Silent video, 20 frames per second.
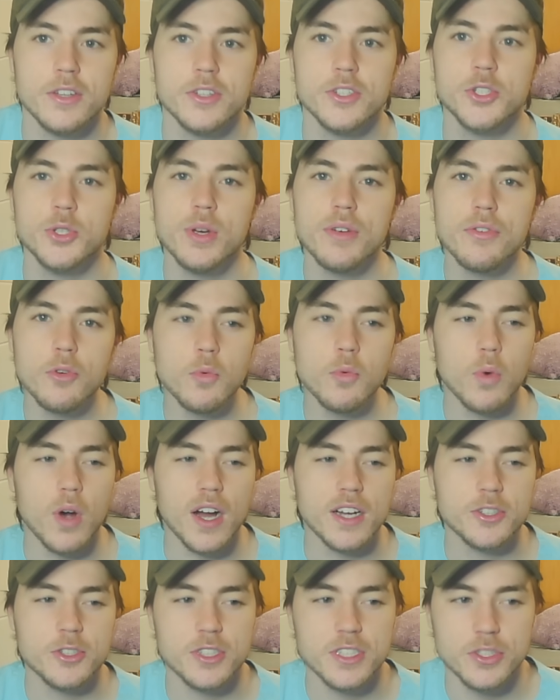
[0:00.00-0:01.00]
Do you ever
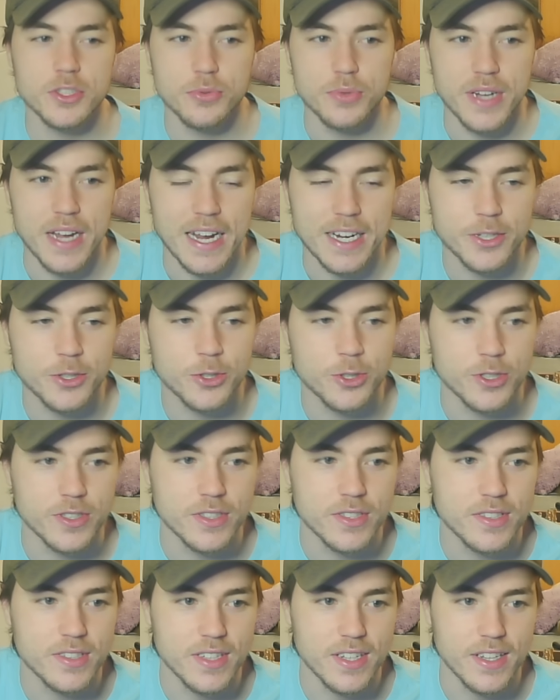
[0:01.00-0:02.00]
watch these
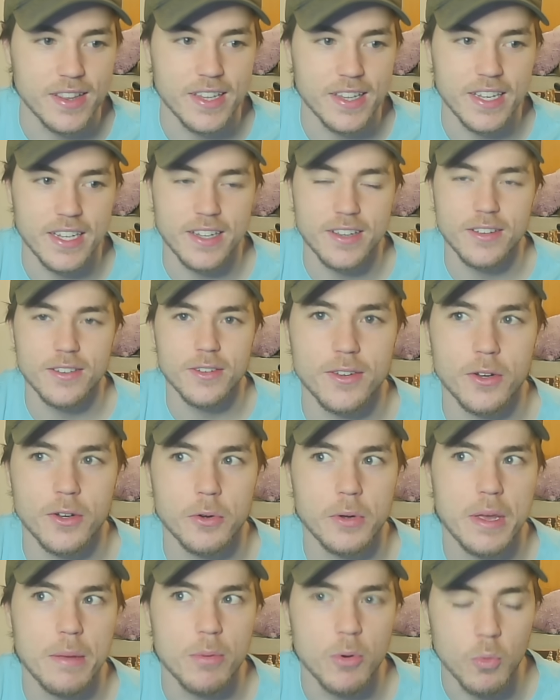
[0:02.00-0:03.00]
reactions and think,
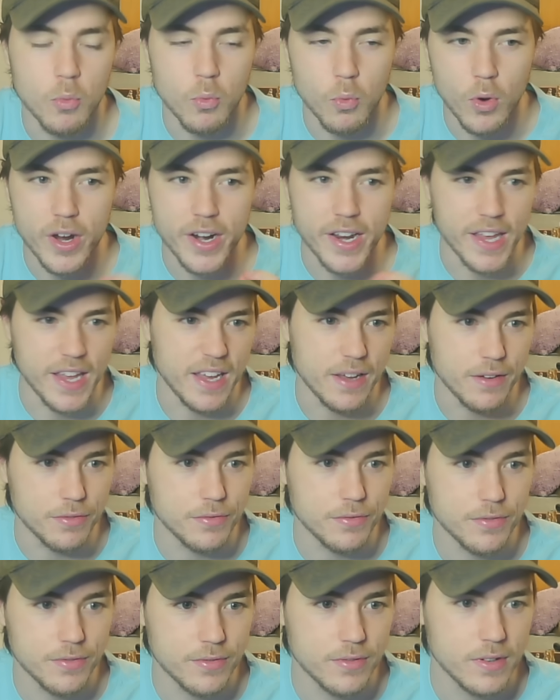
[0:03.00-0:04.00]
okay, but what
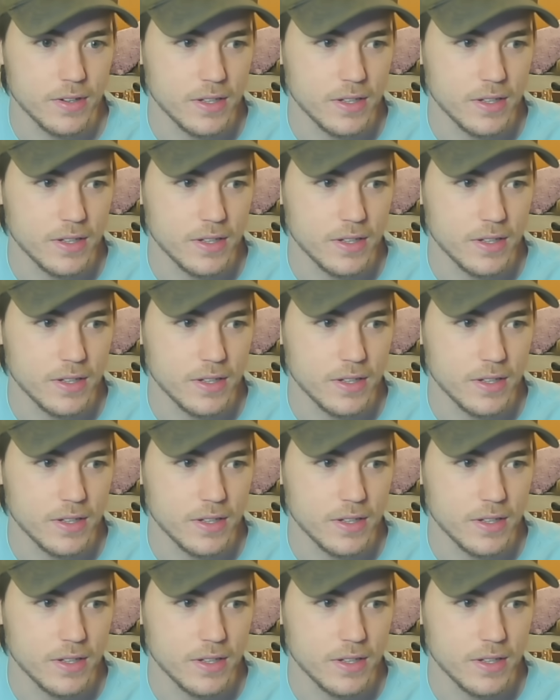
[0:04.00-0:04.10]
if?